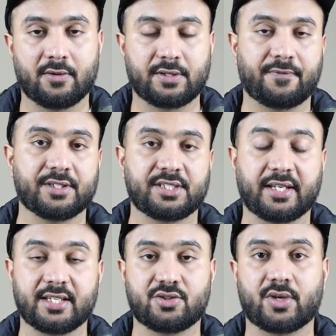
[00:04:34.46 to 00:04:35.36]
the first thing
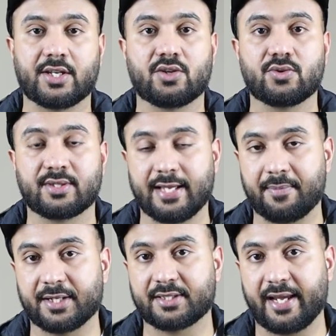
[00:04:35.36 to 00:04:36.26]
is you can use
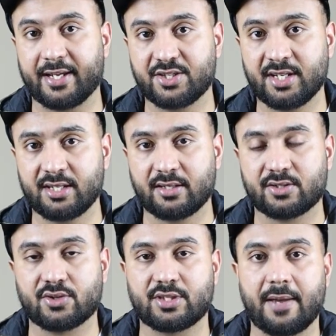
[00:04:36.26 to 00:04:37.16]
Zabbix agent.
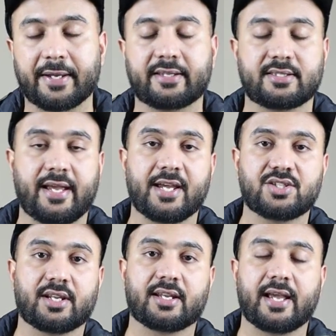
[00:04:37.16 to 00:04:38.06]
So Zabbix
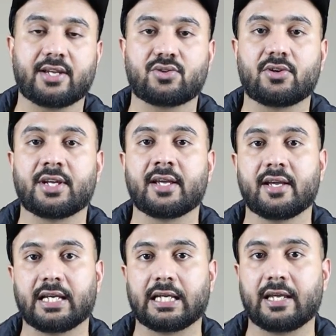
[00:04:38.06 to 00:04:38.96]
agent, it actually
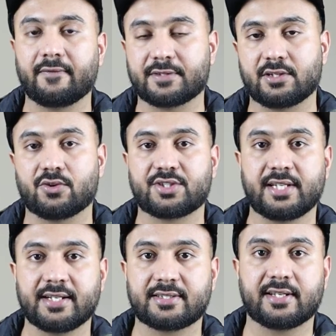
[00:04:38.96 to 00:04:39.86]
gives or
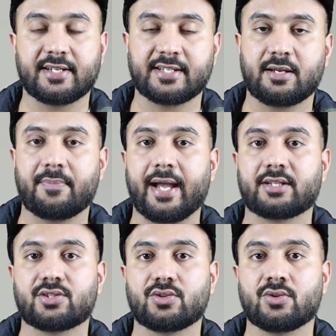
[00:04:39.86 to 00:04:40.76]
sends the data back
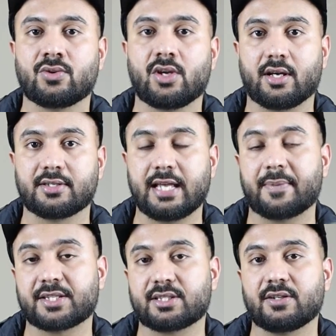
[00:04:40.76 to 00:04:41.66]
to
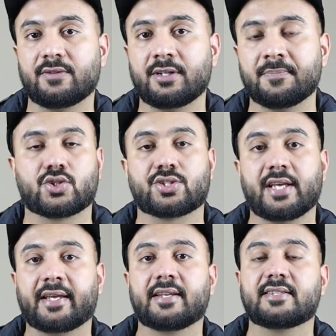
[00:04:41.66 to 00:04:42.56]
Zabbix server. So
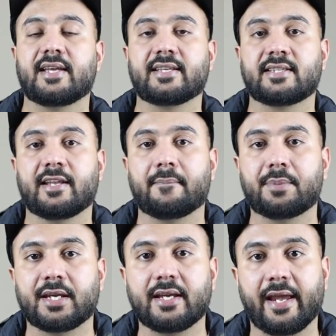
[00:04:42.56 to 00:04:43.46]
second is
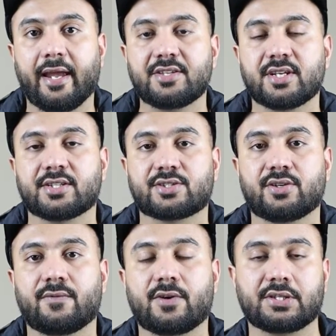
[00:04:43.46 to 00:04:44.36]
SNMP agent.
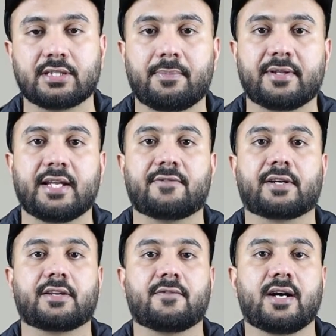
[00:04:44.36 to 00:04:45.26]
So for example,
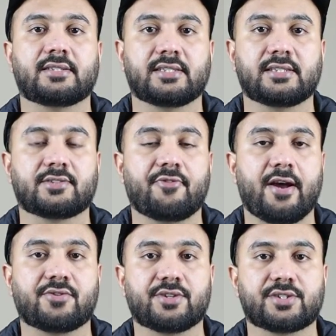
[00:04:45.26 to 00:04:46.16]
network devices,
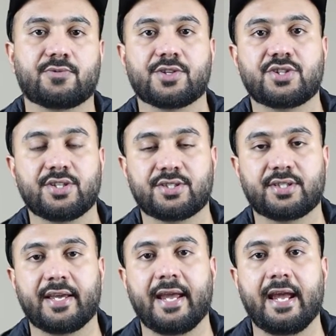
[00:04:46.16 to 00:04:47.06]
routers, switches,
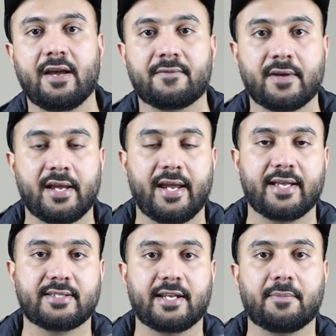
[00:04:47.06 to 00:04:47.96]
they have
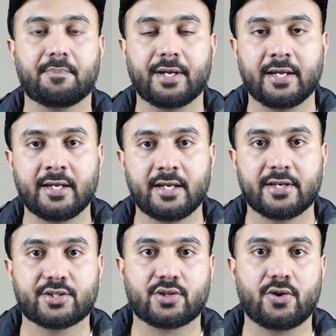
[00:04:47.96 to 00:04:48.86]
SNMP.
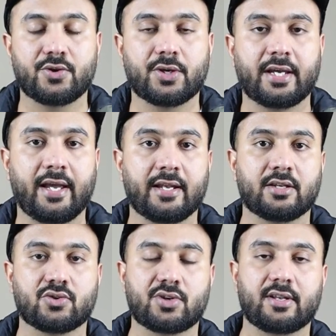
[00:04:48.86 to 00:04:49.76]
So you can
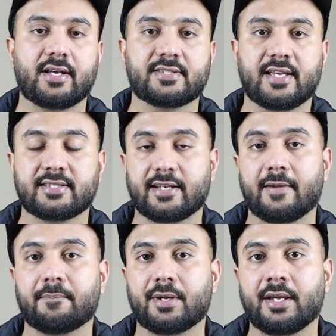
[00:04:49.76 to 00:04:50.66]
utilize
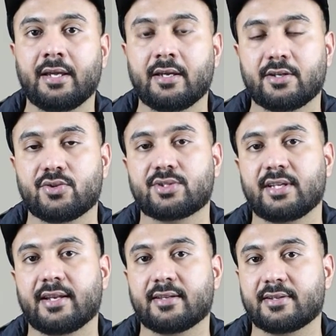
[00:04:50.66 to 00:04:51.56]
SNMP to
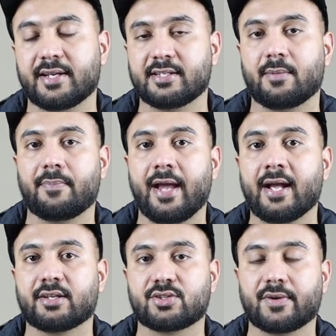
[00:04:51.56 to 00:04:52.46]
send the data
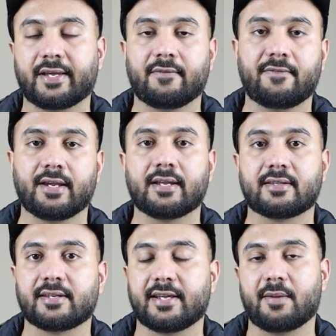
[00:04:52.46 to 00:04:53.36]
back, so it can feed
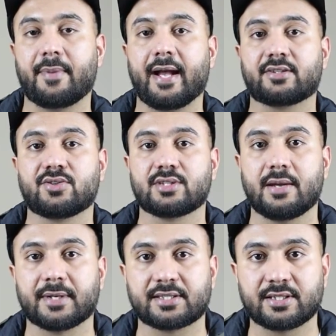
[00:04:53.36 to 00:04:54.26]
the data back to
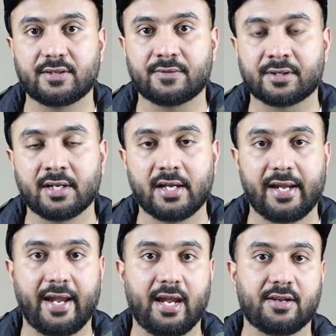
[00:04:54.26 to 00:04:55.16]
Zabbix server.
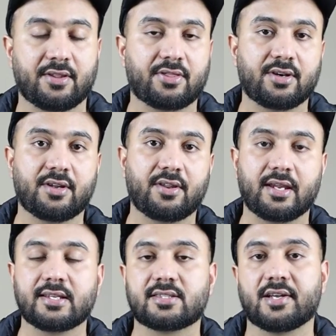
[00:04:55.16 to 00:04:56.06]
And the third
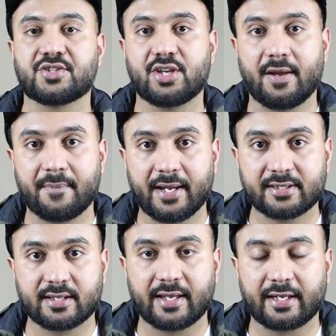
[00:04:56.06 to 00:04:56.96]
is a
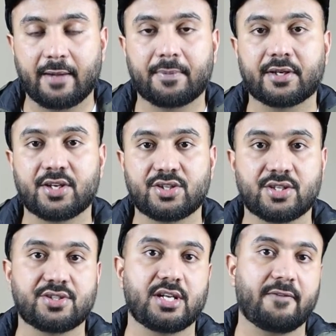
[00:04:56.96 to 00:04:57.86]
JMX, like
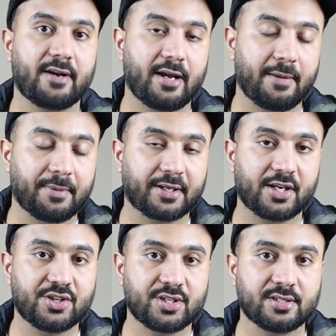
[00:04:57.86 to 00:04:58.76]
application, Java
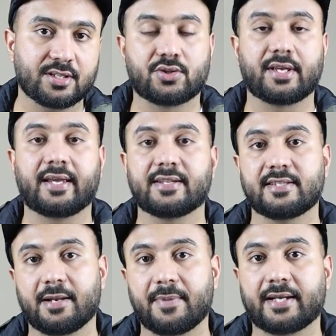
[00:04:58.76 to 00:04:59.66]
applications, so they can
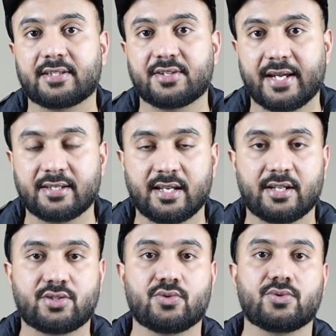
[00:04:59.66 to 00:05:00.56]
send back the
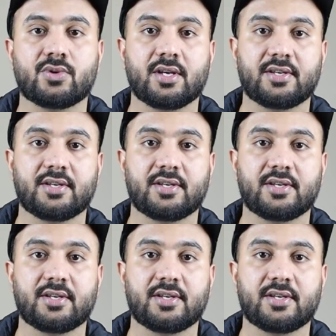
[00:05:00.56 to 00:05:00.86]
data to